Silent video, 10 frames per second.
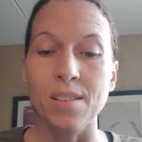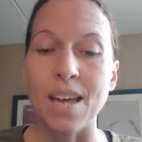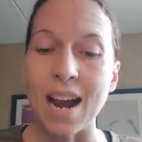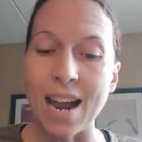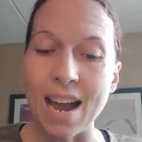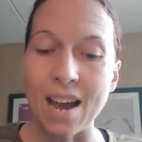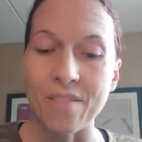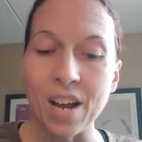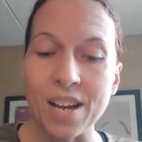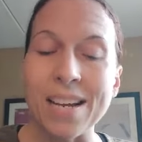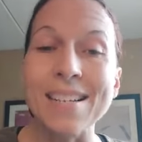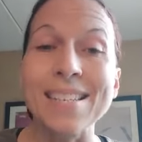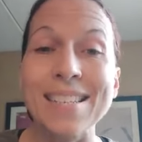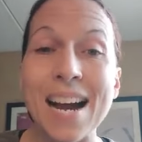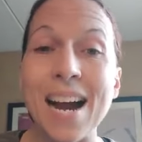that I have
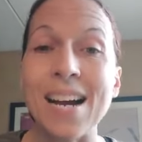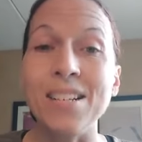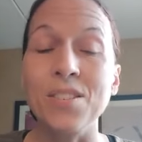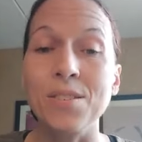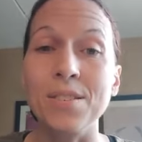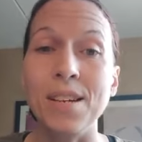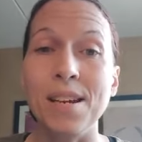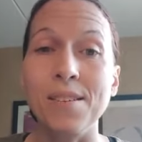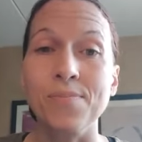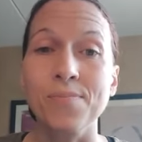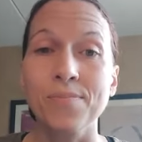died to sin?